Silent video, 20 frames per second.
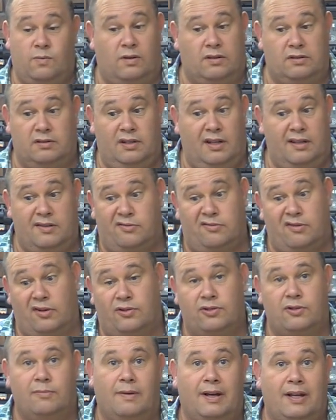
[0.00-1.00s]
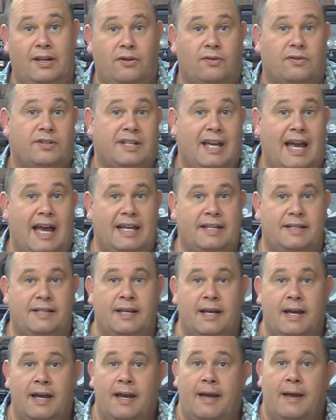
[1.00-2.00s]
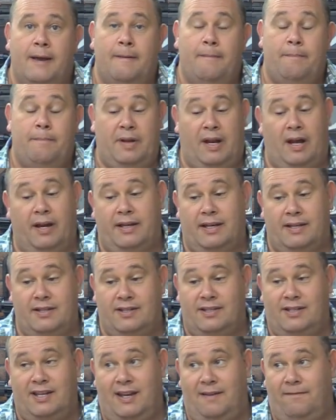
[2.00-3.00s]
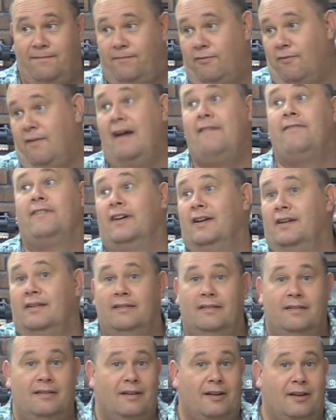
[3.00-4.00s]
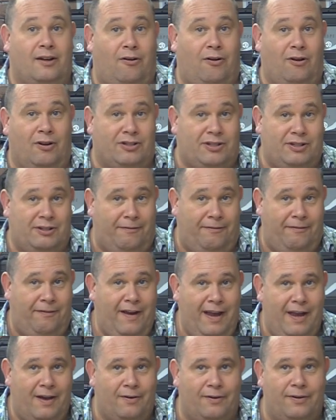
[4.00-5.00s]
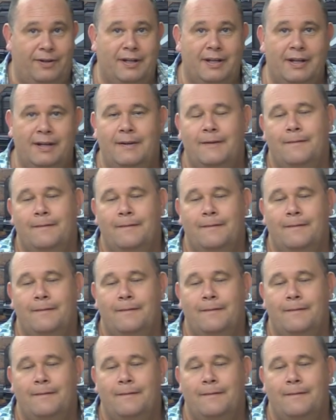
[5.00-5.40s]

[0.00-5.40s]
what the instruction manual says, but I can see forever across the field.